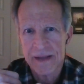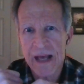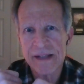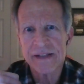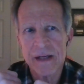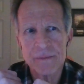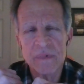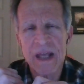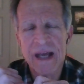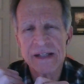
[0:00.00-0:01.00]
That is
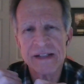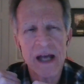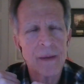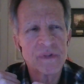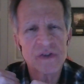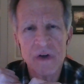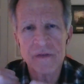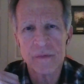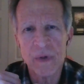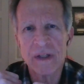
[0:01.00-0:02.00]
an, that is an
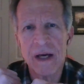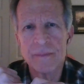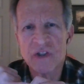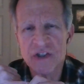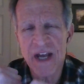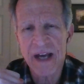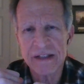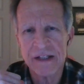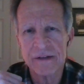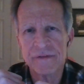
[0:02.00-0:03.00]
observable,
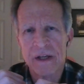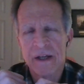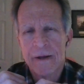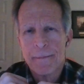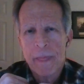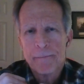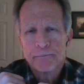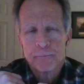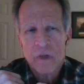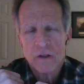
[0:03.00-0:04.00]
objective
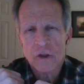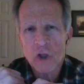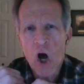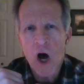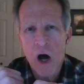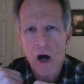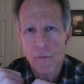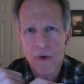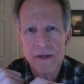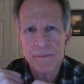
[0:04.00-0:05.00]

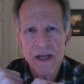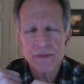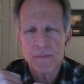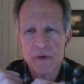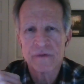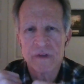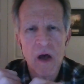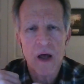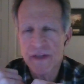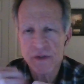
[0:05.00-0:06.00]
law, one of the best proved
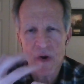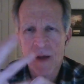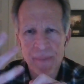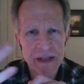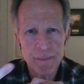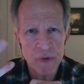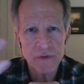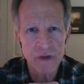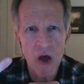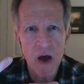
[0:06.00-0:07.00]
laws. These are all best
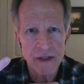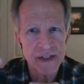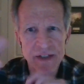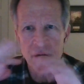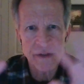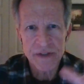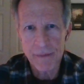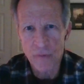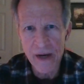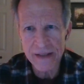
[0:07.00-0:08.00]
proved laws. These aren't
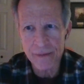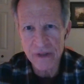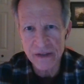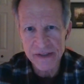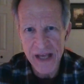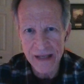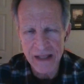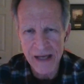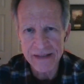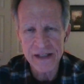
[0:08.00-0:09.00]
some random little
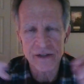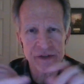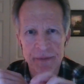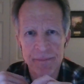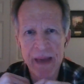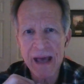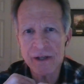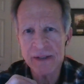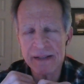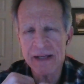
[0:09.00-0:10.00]
sideline deals.
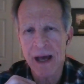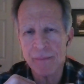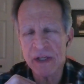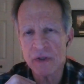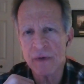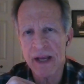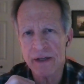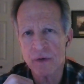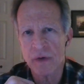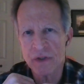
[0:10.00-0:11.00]
Matter cannot be
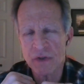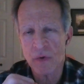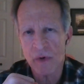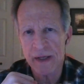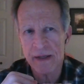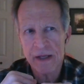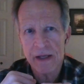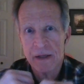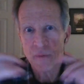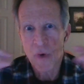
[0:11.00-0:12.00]
created or destroyed.
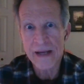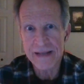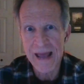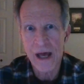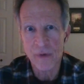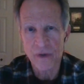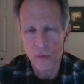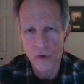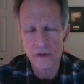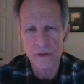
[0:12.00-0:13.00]
Right now, in
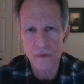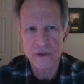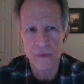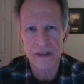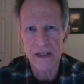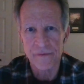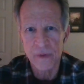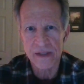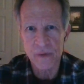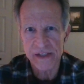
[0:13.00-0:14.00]
the world in which we live,
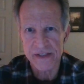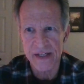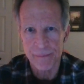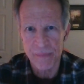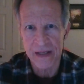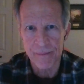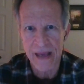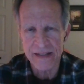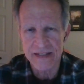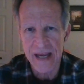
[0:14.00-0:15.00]
we, we see it being
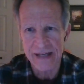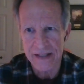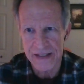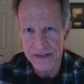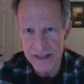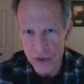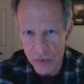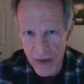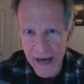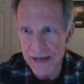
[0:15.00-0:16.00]
maintained. It can
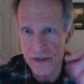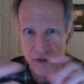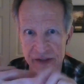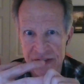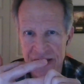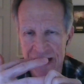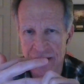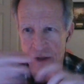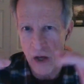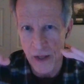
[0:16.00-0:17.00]
degrade. There's the
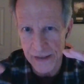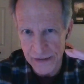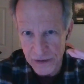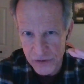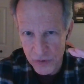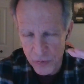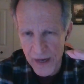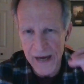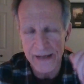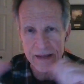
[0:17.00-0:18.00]
second law. It can get
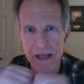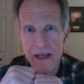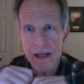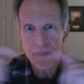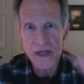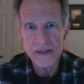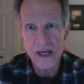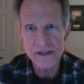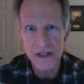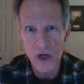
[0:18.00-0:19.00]
degrade, but it
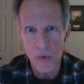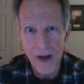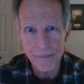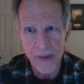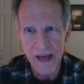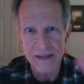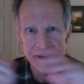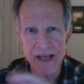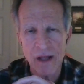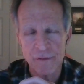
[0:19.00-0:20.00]
doesn't go up by
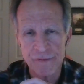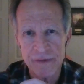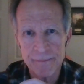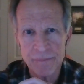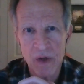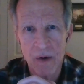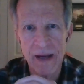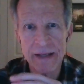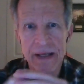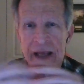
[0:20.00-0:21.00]
itself. All
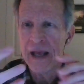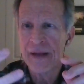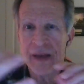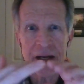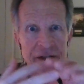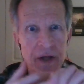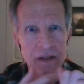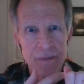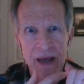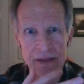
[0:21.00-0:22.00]
right. And then I
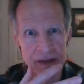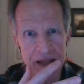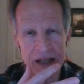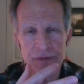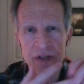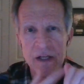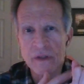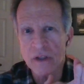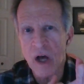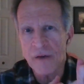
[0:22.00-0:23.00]
talked about in the last video
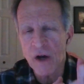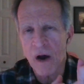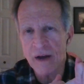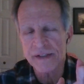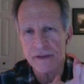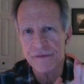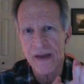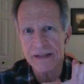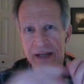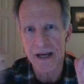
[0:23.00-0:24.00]
the law of cause and
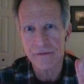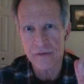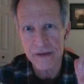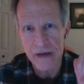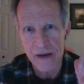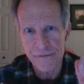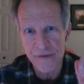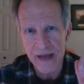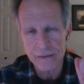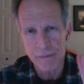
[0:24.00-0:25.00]
effect. Every
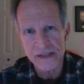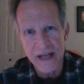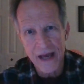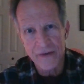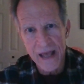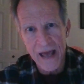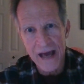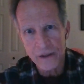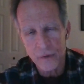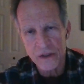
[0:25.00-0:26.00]
effect must have an
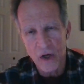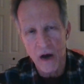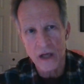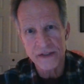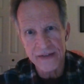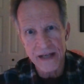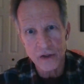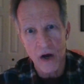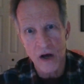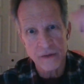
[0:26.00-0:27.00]
adequate cause, and
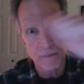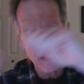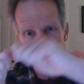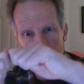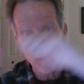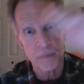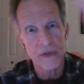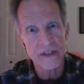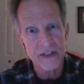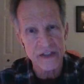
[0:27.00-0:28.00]
that cause must both
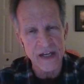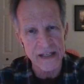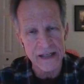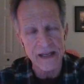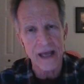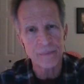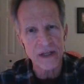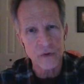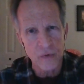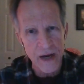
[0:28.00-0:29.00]
precede it and
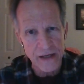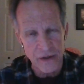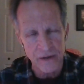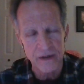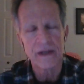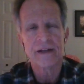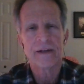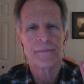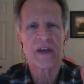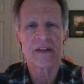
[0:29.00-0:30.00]
be greater
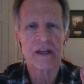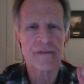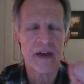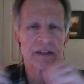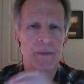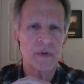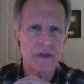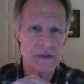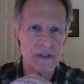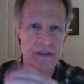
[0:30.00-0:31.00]
than the effect it
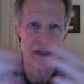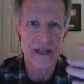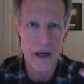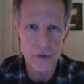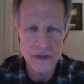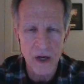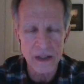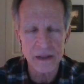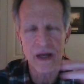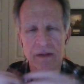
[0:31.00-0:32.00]
produces. And now we're
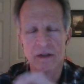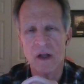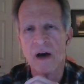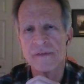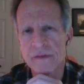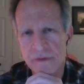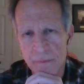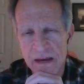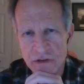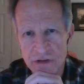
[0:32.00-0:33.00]
talking about the law of
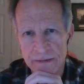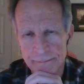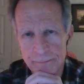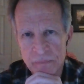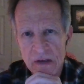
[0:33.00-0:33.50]
information.